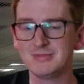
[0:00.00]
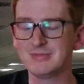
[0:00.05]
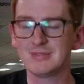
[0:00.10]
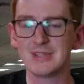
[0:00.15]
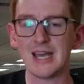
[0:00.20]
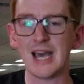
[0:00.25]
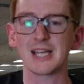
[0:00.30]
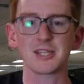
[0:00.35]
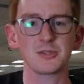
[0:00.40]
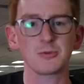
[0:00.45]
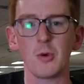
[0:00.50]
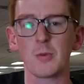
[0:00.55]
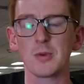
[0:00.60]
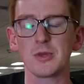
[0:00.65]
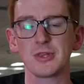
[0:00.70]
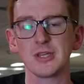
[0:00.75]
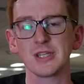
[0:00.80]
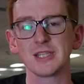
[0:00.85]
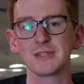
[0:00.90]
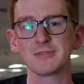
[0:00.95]
that's what we
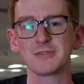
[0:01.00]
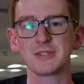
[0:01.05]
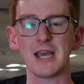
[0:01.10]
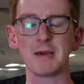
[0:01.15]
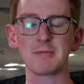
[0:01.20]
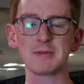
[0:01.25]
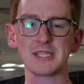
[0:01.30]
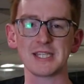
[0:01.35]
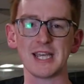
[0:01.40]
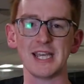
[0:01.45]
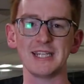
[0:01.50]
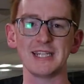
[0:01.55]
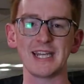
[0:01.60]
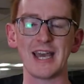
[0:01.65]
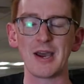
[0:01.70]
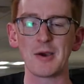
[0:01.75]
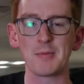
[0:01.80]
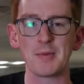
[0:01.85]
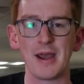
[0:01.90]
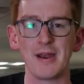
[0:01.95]
think of Sami Zayn
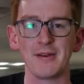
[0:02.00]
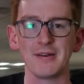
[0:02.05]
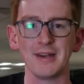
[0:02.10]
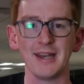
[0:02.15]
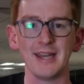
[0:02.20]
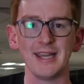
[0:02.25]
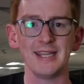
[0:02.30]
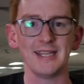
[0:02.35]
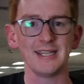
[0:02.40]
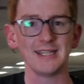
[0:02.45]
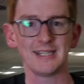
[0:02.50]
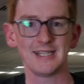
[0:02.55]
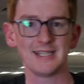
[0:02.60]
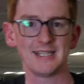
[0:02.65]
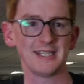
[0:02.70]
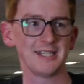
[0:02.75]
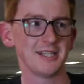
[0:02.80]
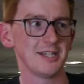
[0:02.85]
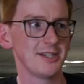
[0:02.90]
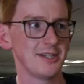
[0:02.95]
now, apparently.
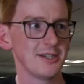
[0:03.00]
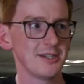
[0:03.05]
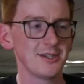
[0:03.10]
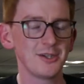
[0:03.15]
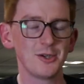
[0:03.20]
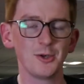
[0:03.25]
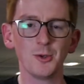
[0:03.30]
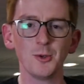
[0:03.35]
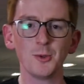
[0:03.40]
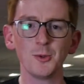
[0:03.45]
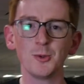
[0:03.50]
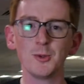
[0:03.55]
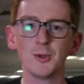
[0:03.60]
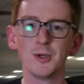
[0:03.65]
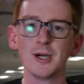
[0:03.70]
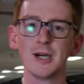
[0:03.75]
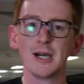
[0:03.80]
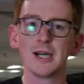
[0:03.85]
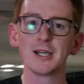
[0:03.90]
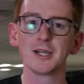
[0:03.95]
Cool,
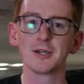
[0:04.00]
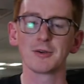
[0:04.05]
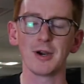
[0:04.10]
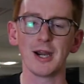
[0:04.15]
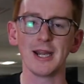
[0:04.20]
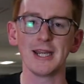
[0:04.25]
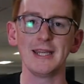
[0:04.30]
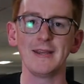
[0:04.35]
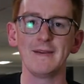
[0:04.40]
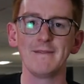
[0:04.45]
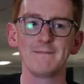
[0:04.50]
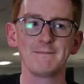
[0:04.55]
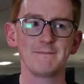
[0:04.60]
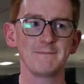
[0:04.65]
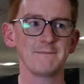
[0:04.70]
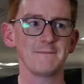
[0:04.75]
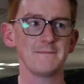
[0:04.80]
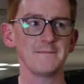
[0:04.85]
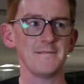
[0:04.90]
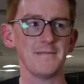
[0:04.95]
great,
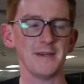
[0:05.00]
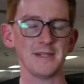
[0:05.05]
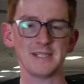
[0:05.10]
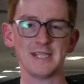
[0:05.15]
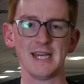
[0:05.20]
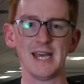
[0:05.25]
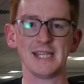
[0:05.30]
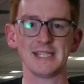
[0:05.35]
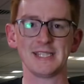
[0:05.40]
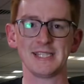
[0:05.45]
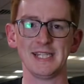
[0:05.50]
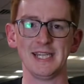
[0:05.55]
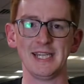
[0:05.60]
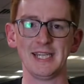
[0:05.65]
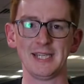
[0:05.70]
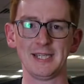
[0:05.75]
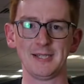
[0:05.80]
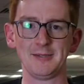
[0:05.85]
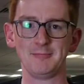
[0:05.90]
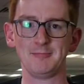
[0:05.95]

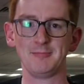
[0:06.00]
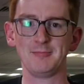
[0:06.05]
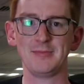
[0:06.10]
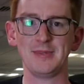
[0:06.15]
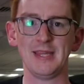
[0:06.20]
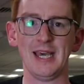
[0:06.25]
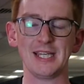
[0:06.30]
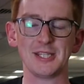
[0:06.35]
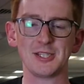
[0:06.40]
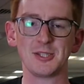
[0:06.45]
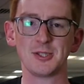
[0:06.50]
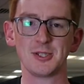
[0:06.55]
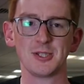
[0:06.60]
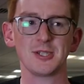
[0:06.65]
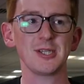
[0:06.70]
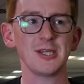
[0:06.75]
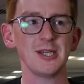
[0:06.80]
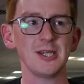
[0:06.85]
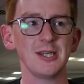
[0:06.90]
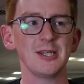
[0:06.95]
fantastic. That's